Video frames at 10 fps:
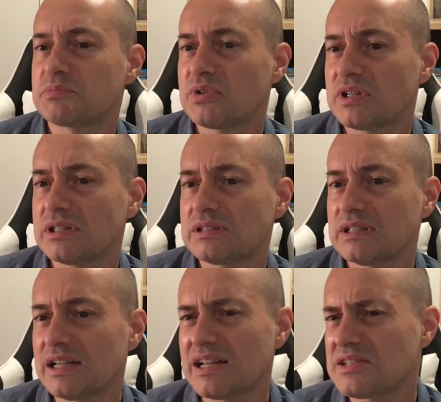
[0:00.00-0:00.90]
but
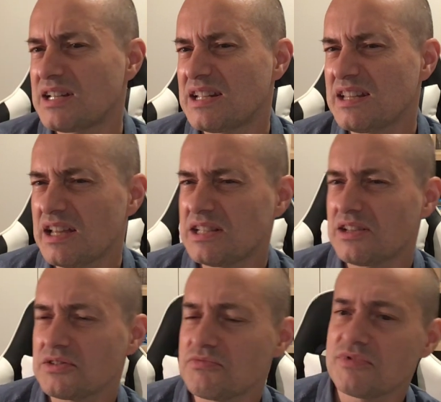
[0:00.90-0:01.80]
like I said, it
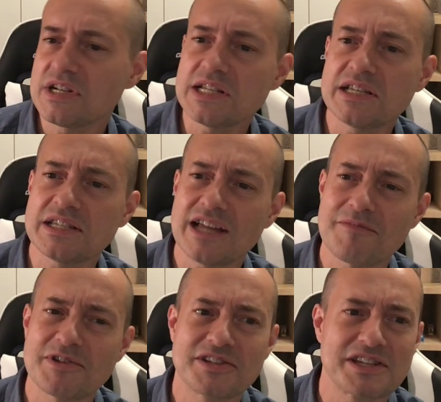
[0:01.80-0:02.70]
doesn't really
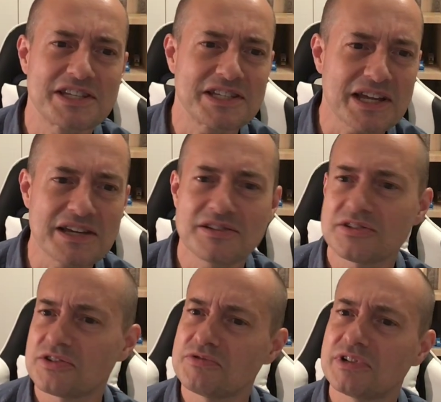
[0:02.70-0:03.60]
establish the stakes
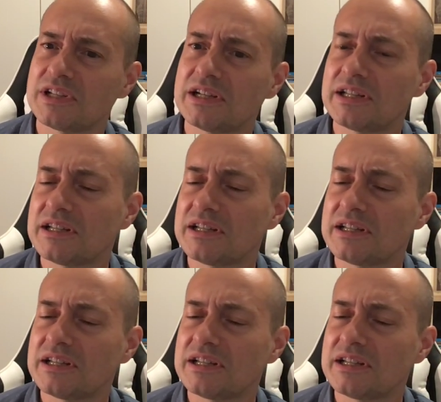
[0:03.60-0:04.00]
too clearly.